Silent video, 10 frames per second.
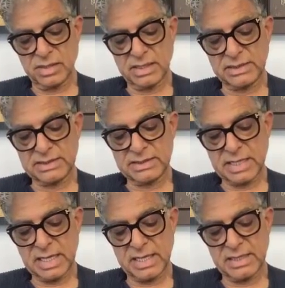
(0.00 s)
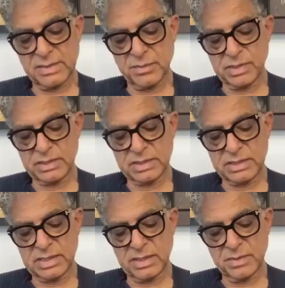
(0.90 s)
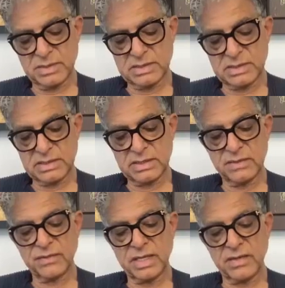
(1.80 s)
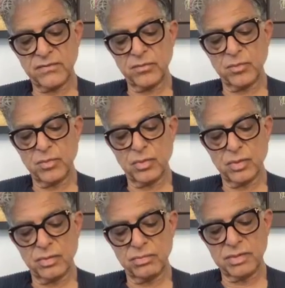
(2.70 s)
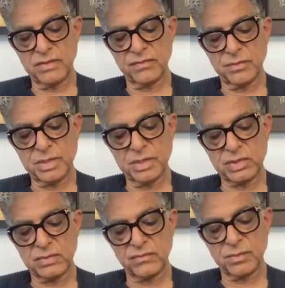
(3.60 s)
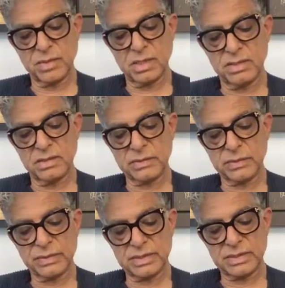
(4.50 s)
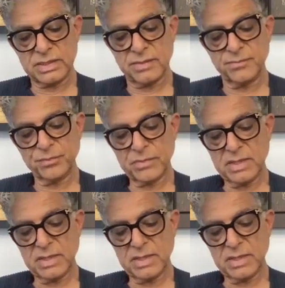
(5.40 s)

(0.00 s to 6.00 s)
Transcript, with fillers: things said, but let me see if I have more information from other sources here.